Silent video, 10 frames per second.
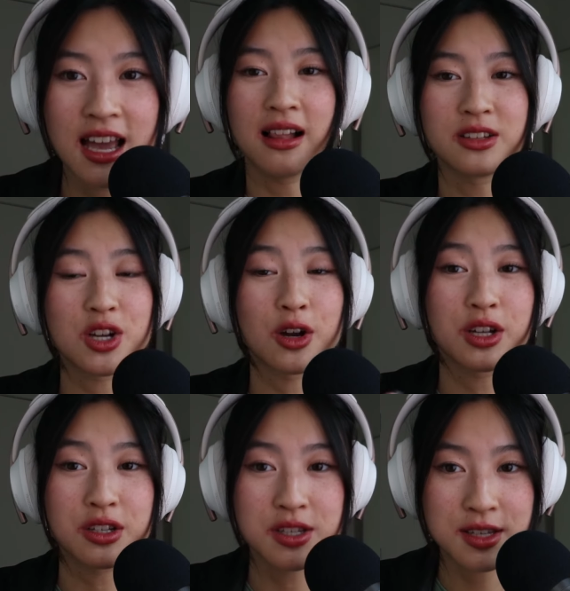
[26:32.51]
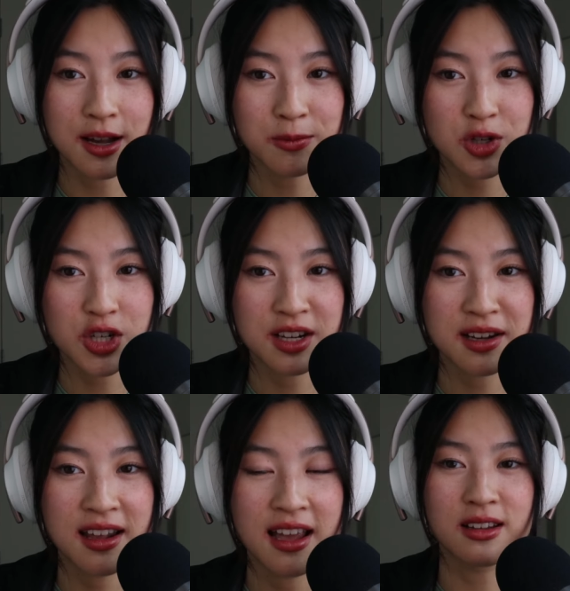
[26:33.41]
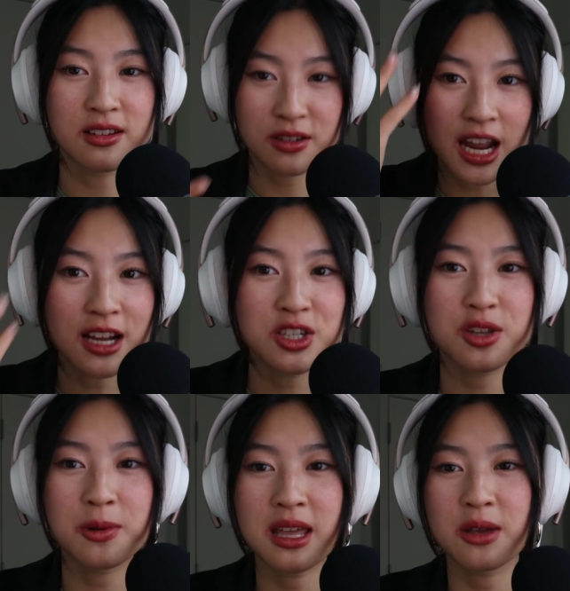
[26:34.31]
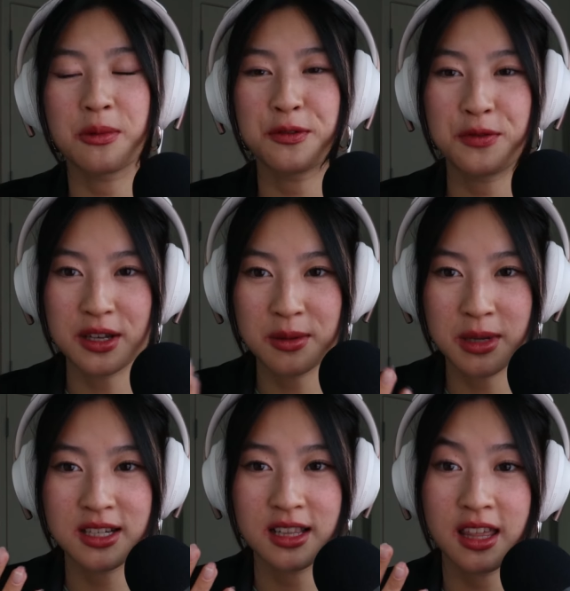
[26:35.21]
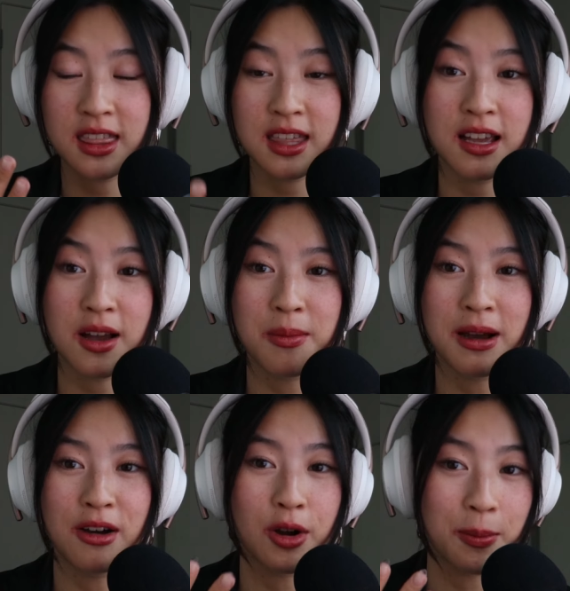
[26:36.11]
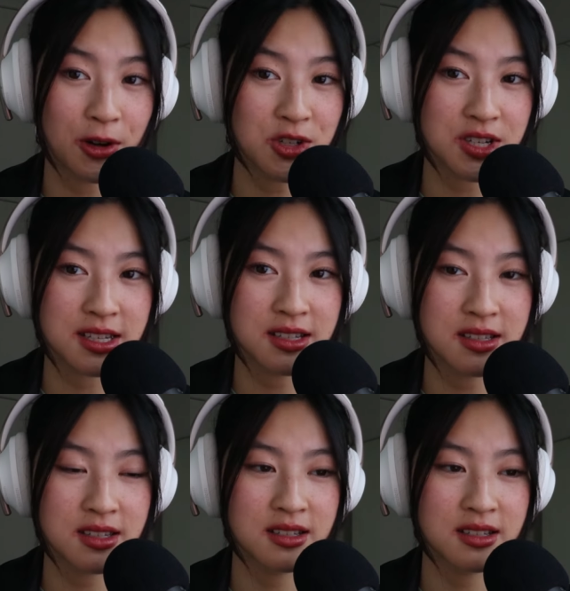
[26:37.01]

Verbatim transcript: balance our consumption, and change the way that we fundamentally think about our purchases.